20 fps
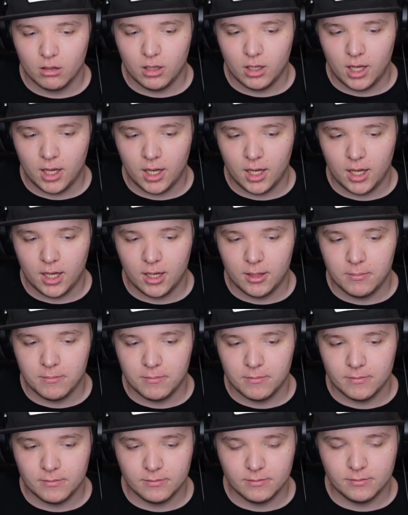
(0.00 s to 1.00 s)
Um,
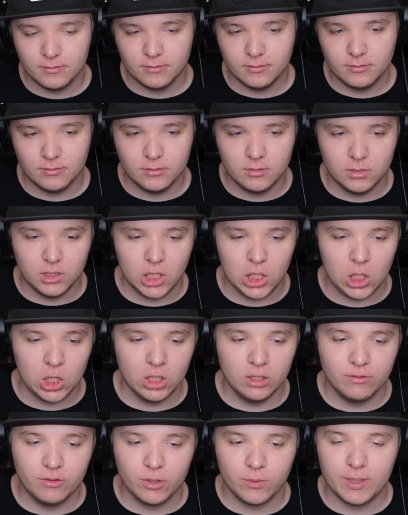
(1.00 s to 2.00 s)
all
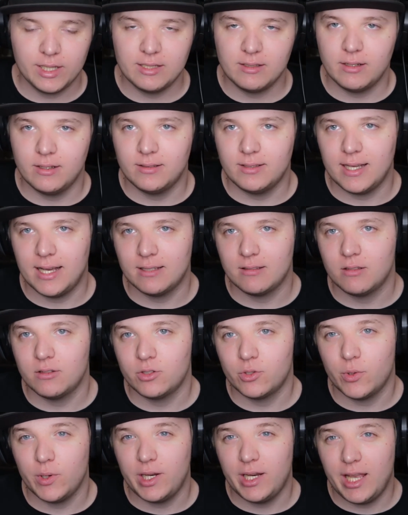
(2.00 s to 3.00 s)
of the recent Assassin's
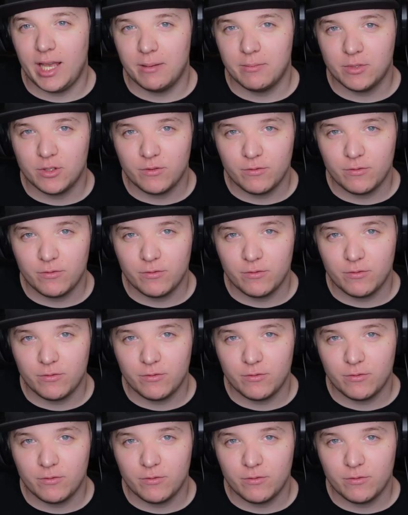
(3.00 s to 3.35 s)
Creed games